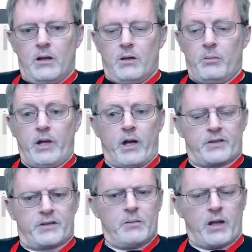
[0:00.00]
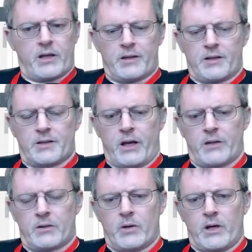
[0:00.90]
may not seem like it's a science
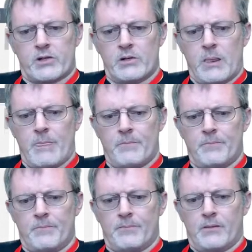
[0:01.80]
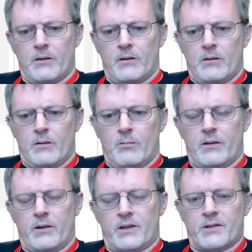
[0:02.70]
question, but
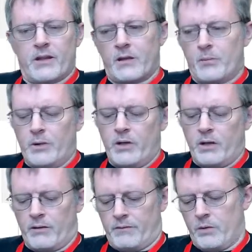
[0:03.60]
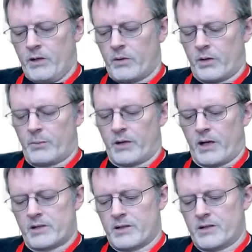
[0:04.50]
this is the other beauty of doing inquiry
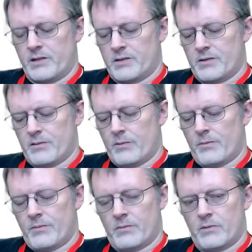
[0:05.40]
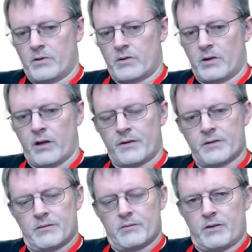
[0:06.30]
projects is there's
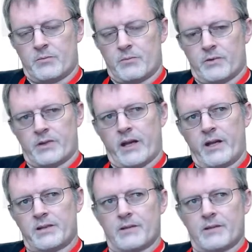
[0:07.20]
science.